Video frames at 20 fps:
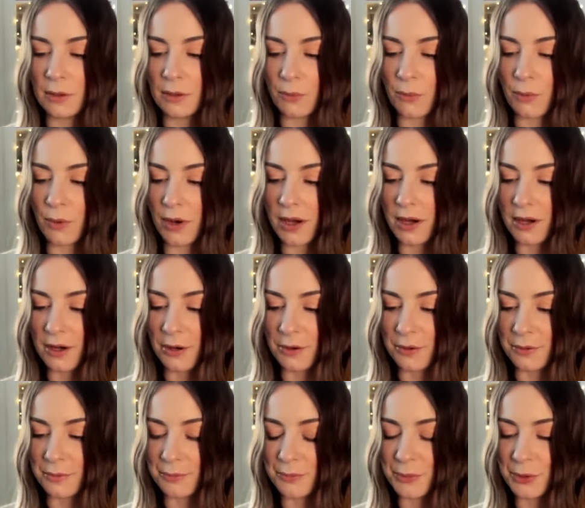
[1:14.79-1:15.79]

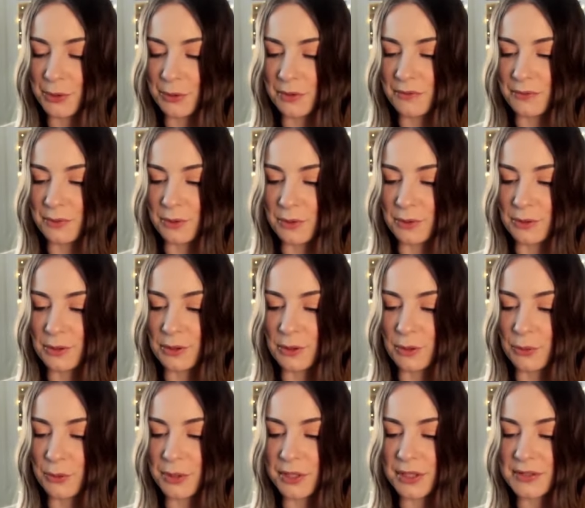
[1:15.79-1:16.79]
Wow, beautiful,
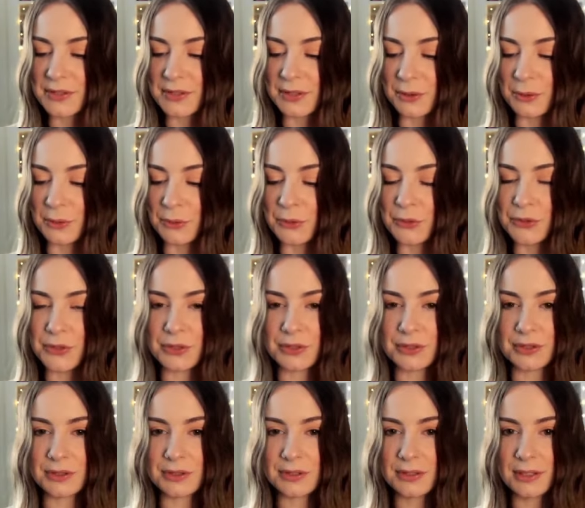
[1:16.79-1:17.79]
Glorious
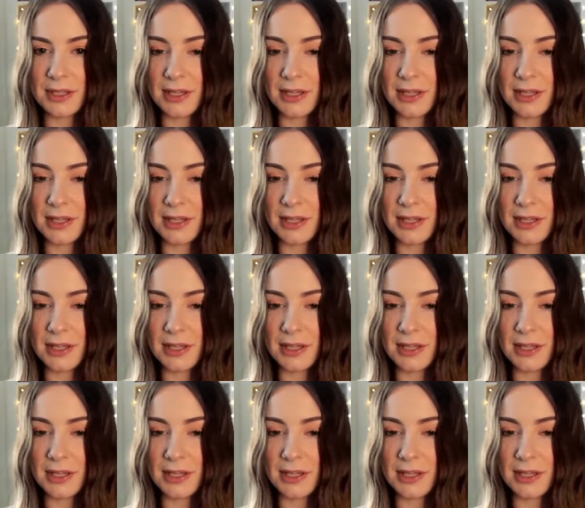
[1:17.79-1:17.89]
Illusion.